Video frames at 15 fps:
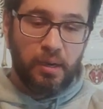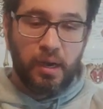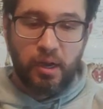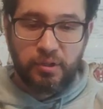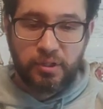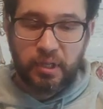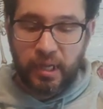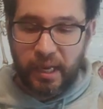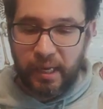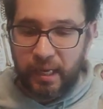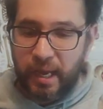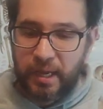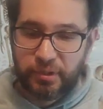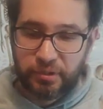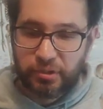I also like
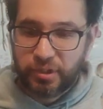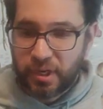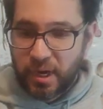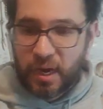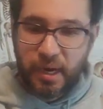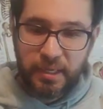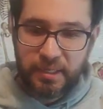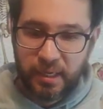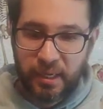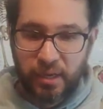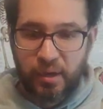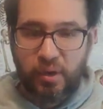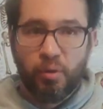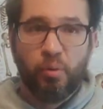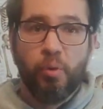an exercise
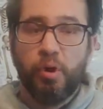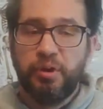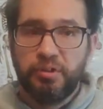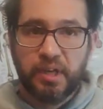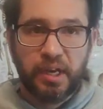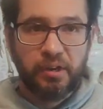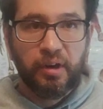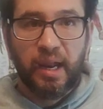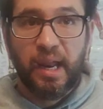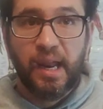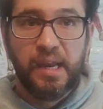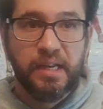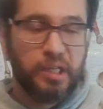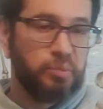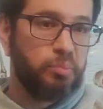where you take your
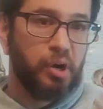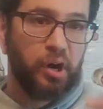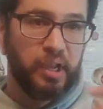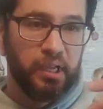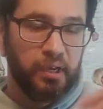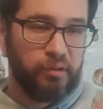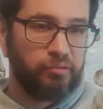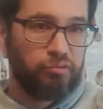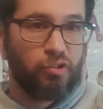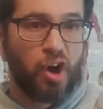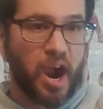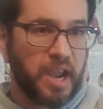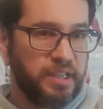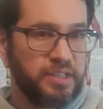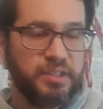hand in a bucket of
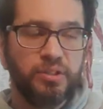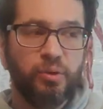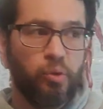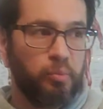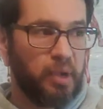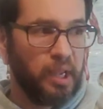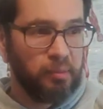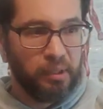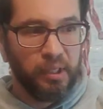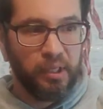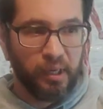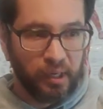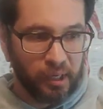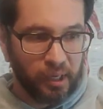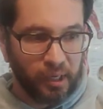rice or
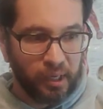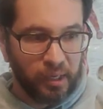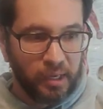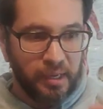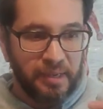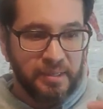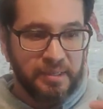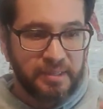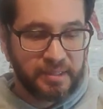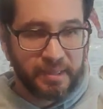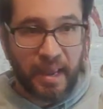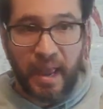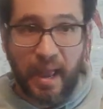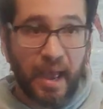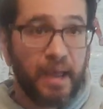maybe
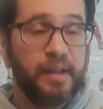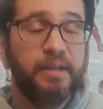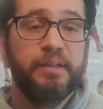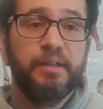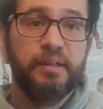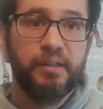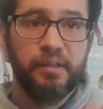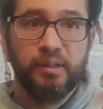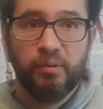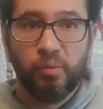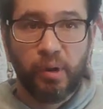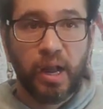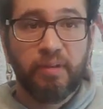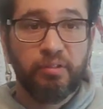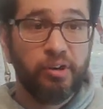sand,
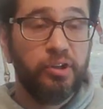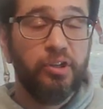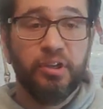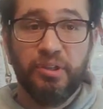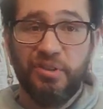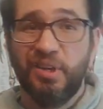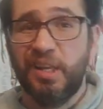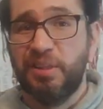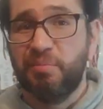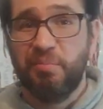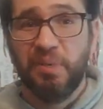whatever. You can do it at